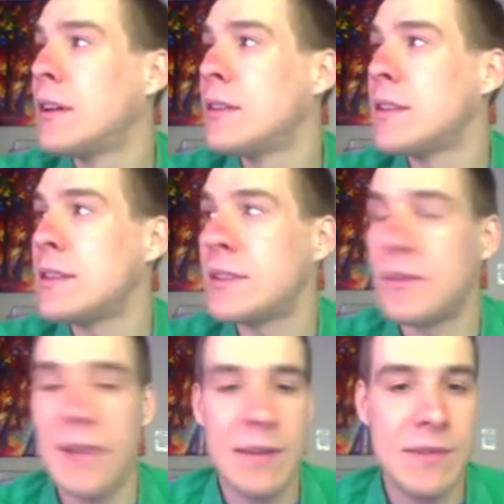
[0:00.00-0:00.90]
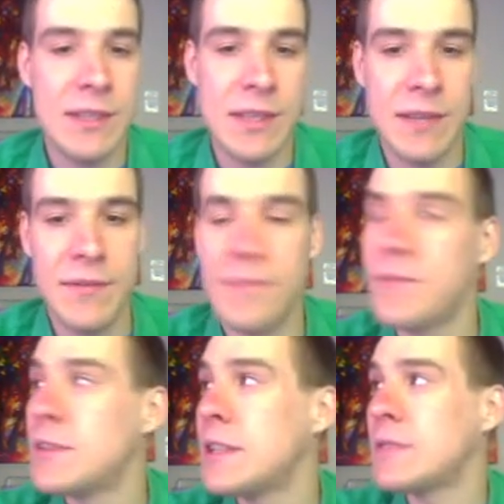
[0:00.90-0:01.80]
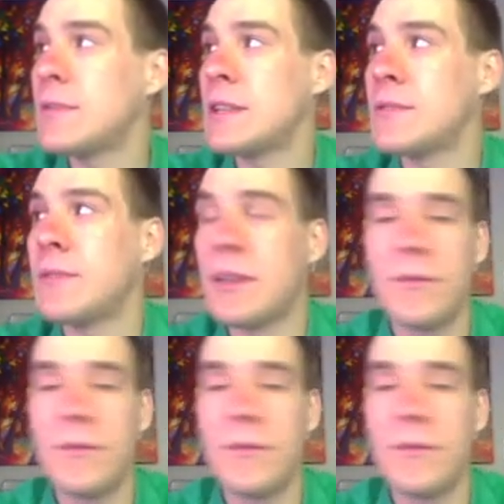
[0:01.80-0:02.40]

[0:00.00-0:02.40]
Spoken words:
stuff. So that's water.